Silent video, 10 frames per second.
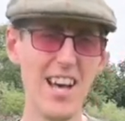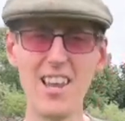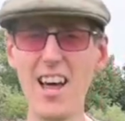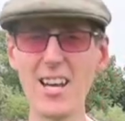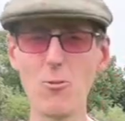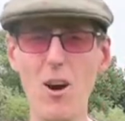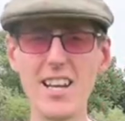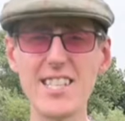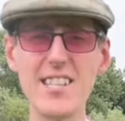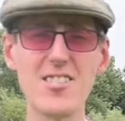
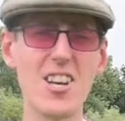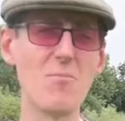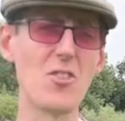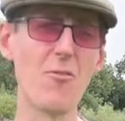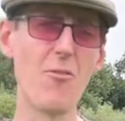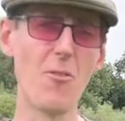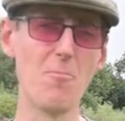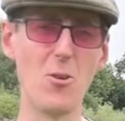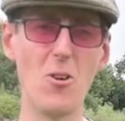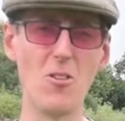Likewise, in terms of
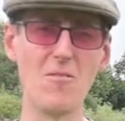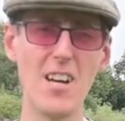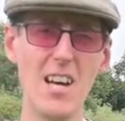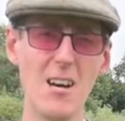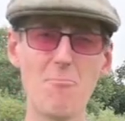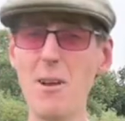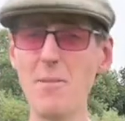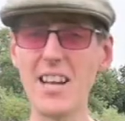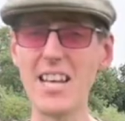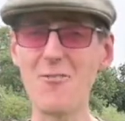football,
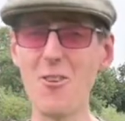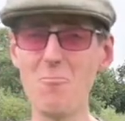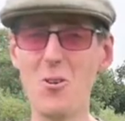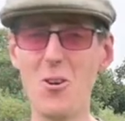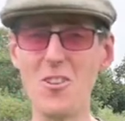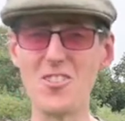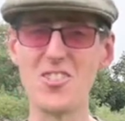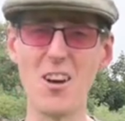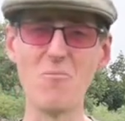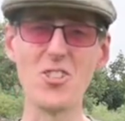Premier League footballers
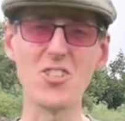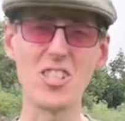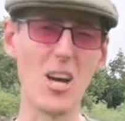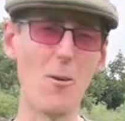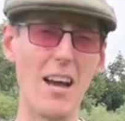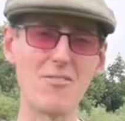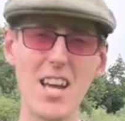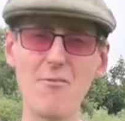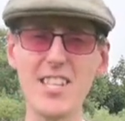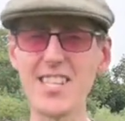don't just go out
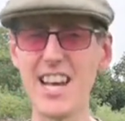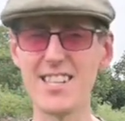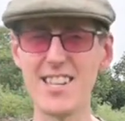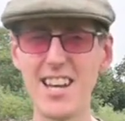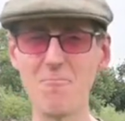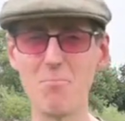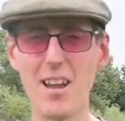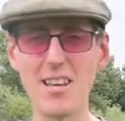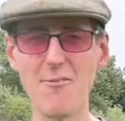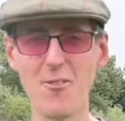every Saturday and
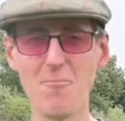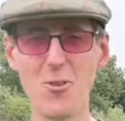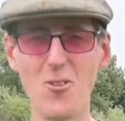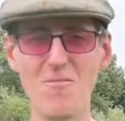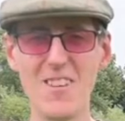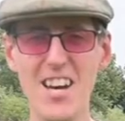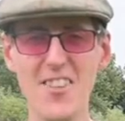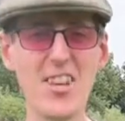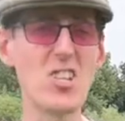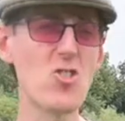play football.
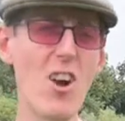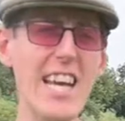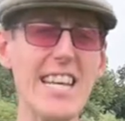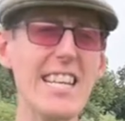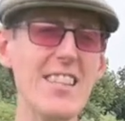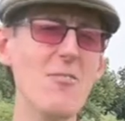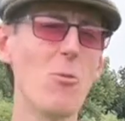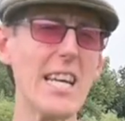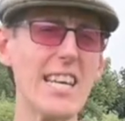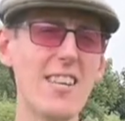They train in the
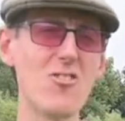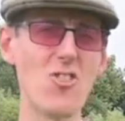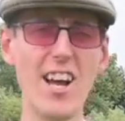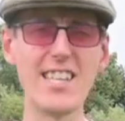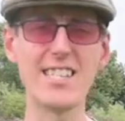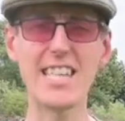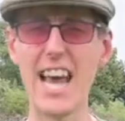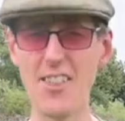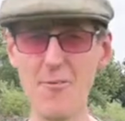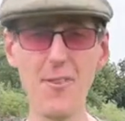week, trying to
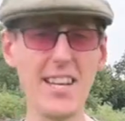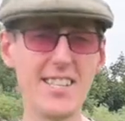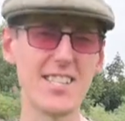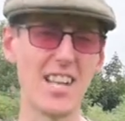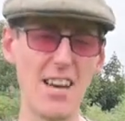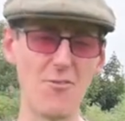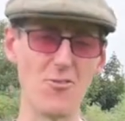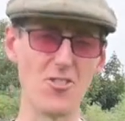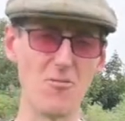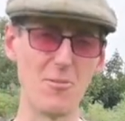get their fitness
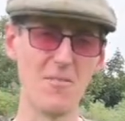levels up.